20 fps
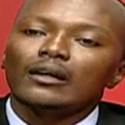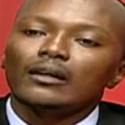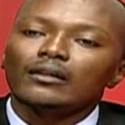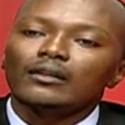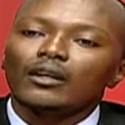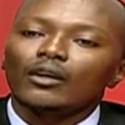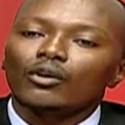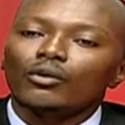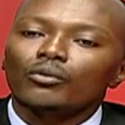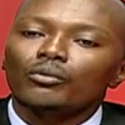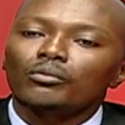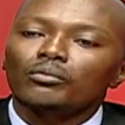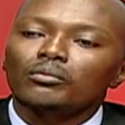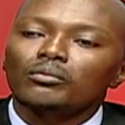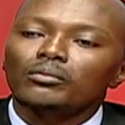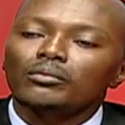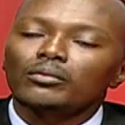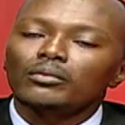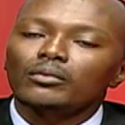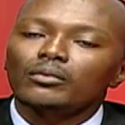Now,
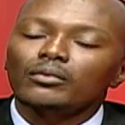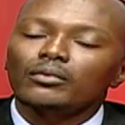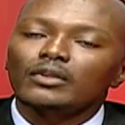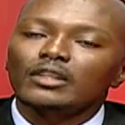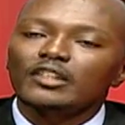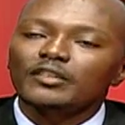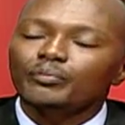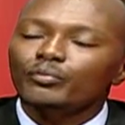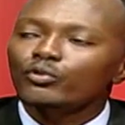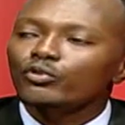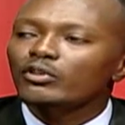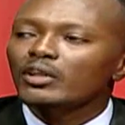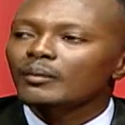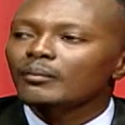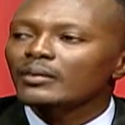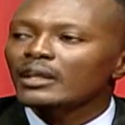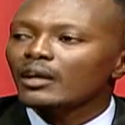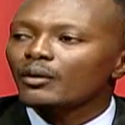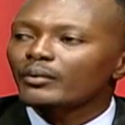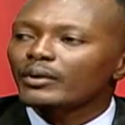this
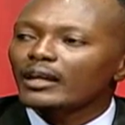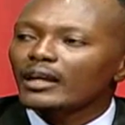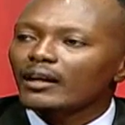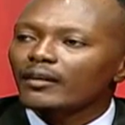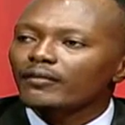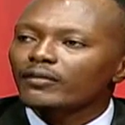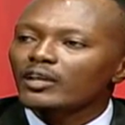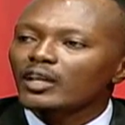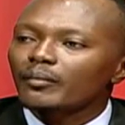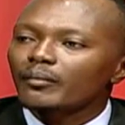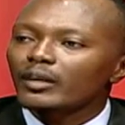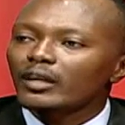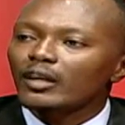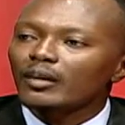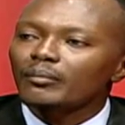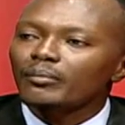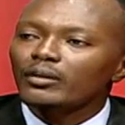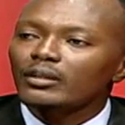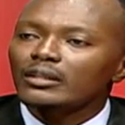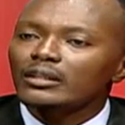program that we have coming
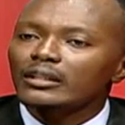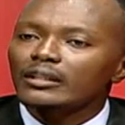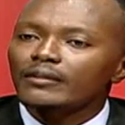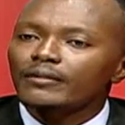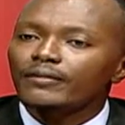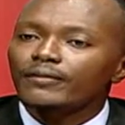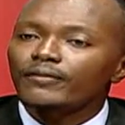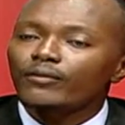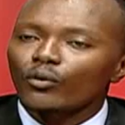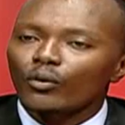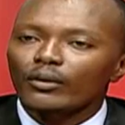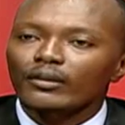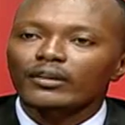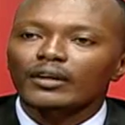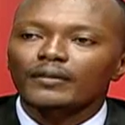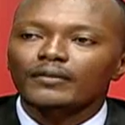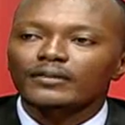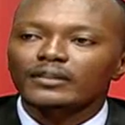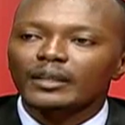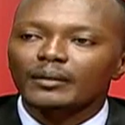up on the 4th
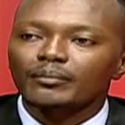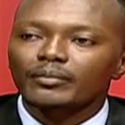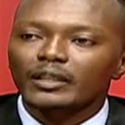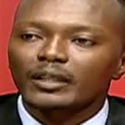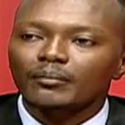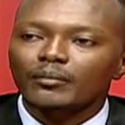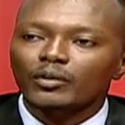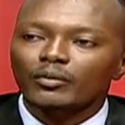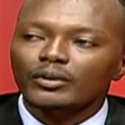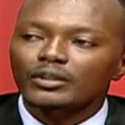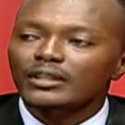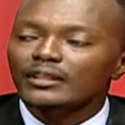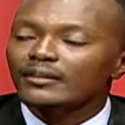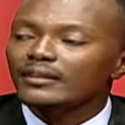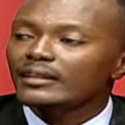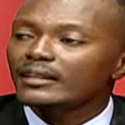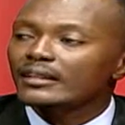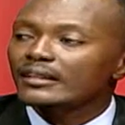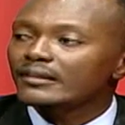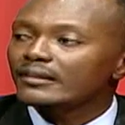of September, which I
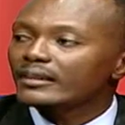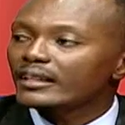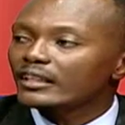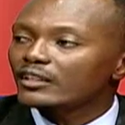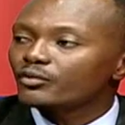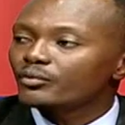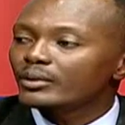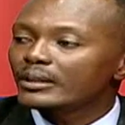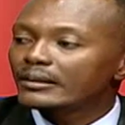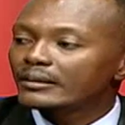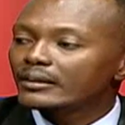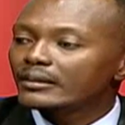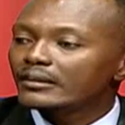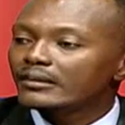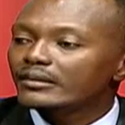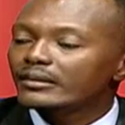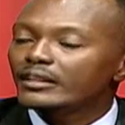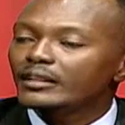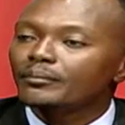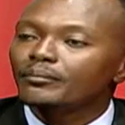think is next week,
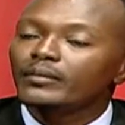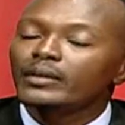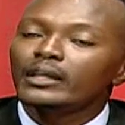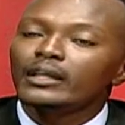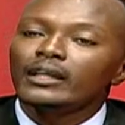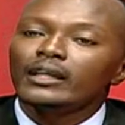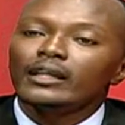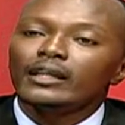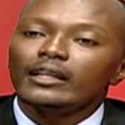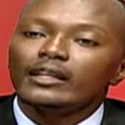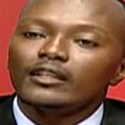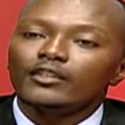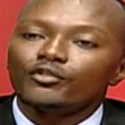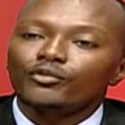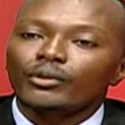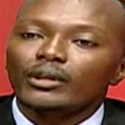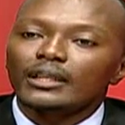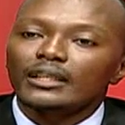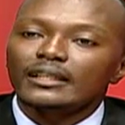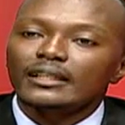Thursday, is
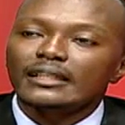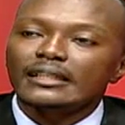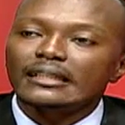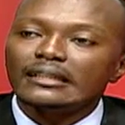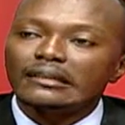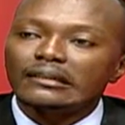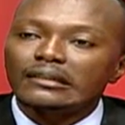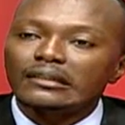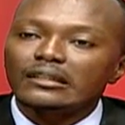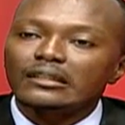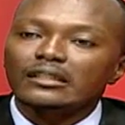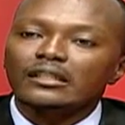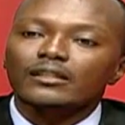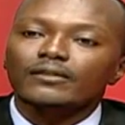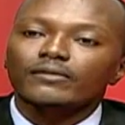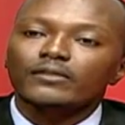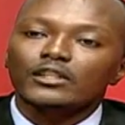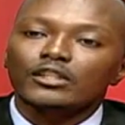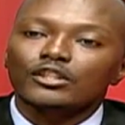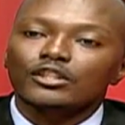really the
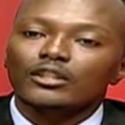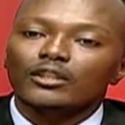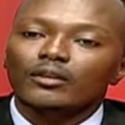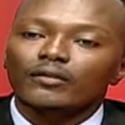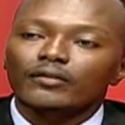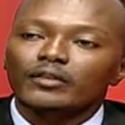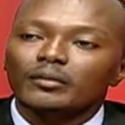internal version of